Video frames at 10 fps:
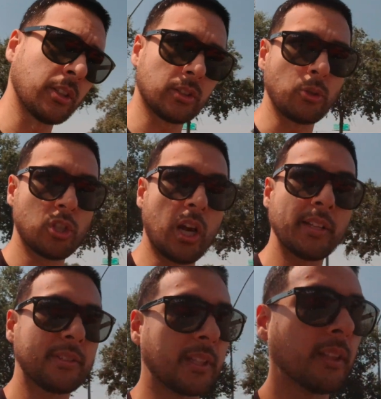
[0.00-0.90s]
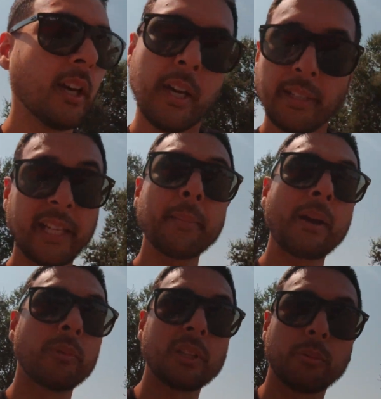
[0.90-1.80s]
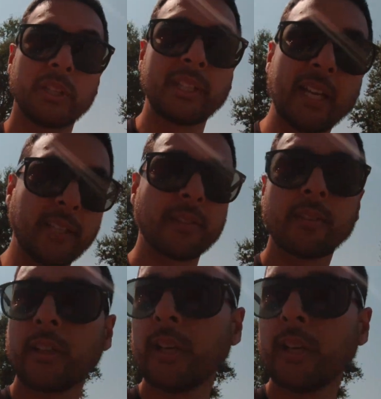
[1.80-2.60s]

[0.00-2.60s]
took those shots and they came out really, really nice.